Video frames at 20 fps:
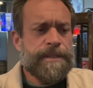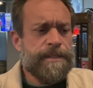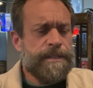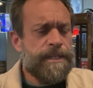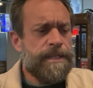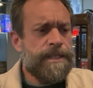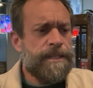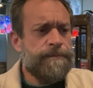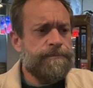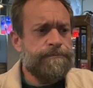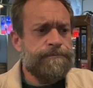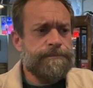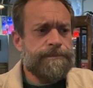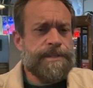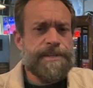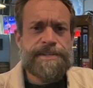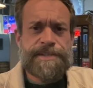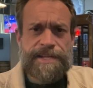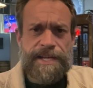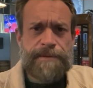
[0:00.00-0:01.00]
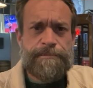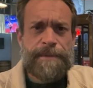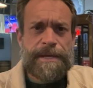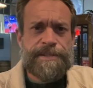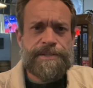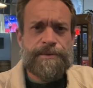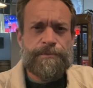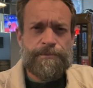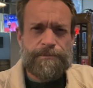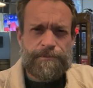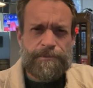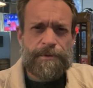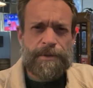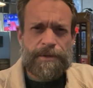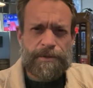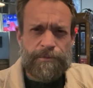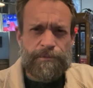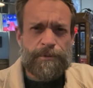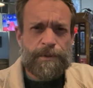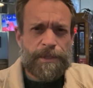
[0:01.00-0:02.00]
Uh, Descent makes a, a,
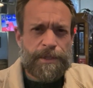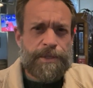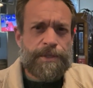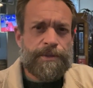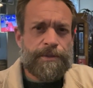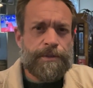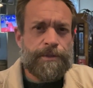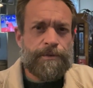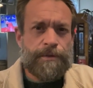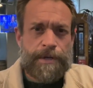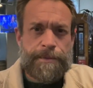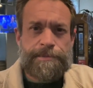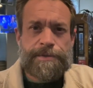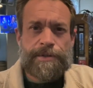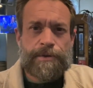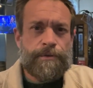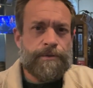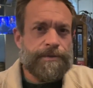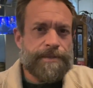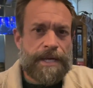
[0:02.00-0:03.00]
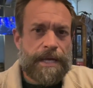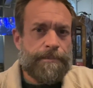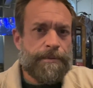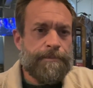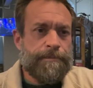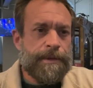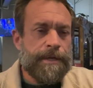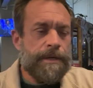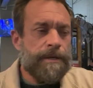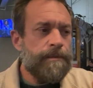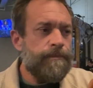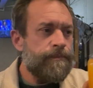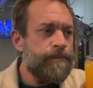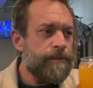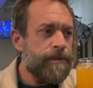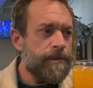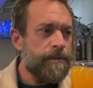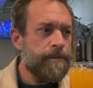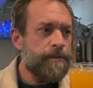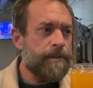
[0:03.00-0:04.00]
really good creamsicle type of beer
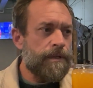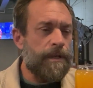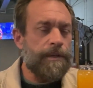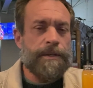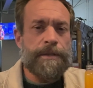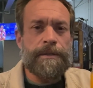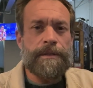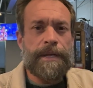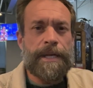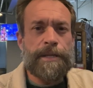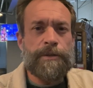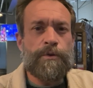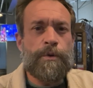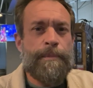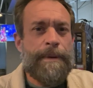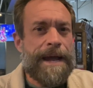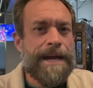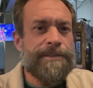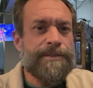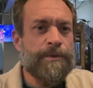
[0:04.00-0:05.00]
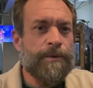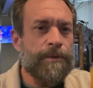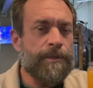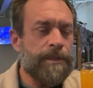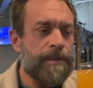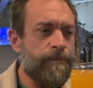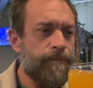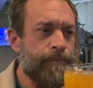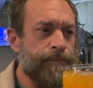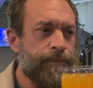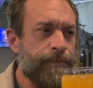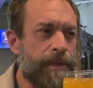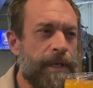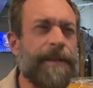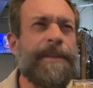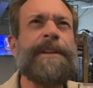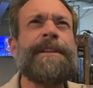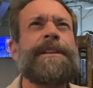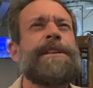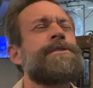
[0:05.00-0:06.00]
called the Annual Pass Holder. I
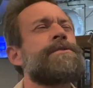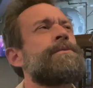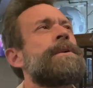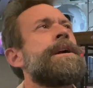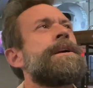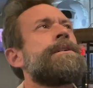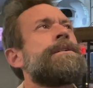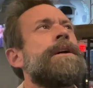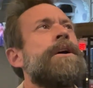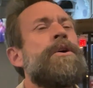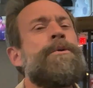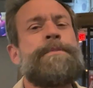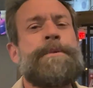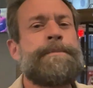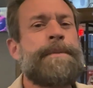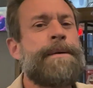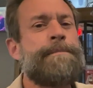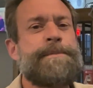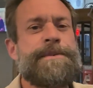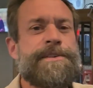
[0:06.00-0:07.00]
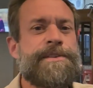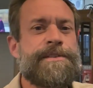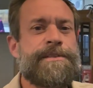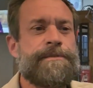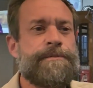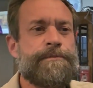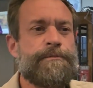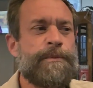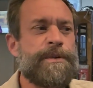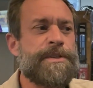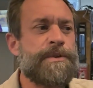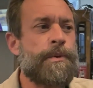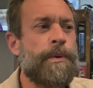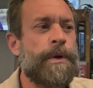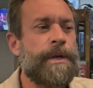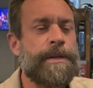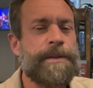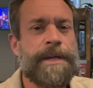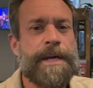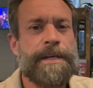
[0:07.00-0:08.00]
think that's right. I hope I'm not mis
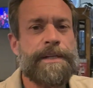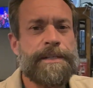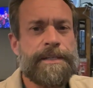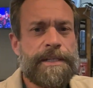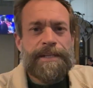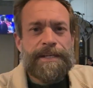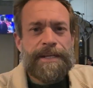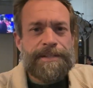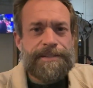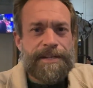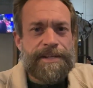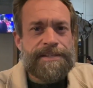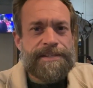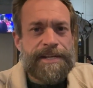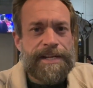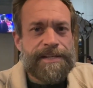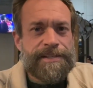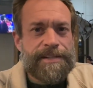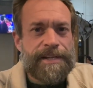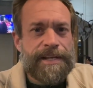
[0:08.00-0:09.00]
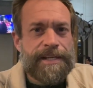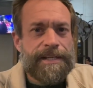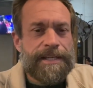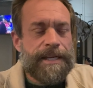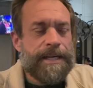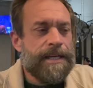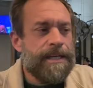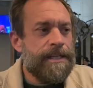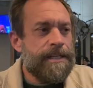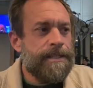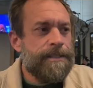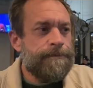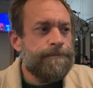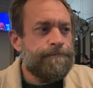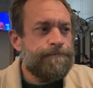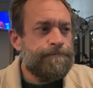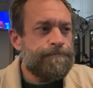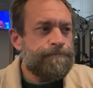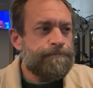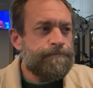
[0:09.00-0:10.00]
misquoting that. It does taste like a
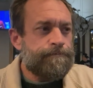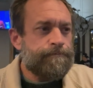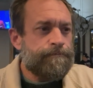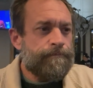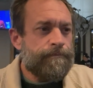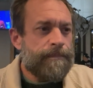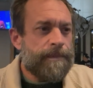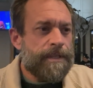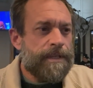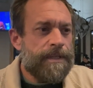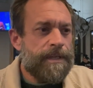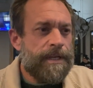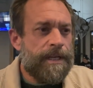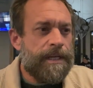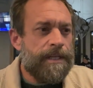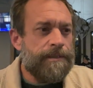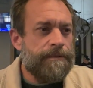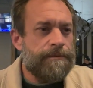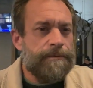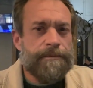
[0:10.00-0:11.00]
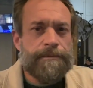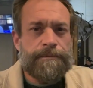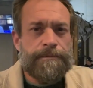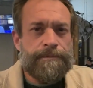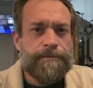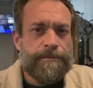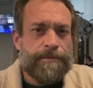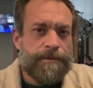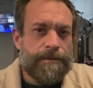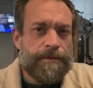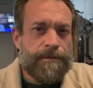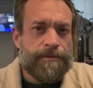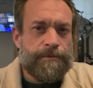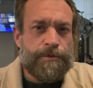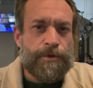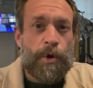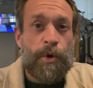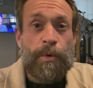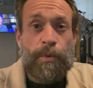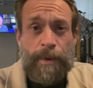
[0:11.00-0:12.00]
uh,
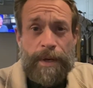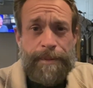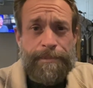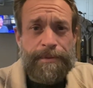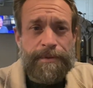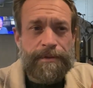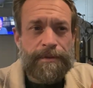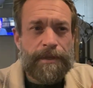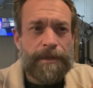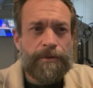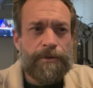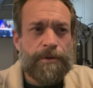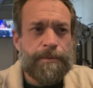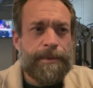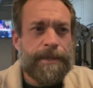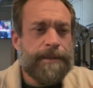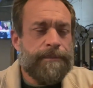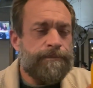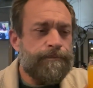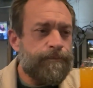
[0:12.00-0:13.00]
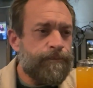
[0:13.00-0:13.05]
Dole Whip a little bit.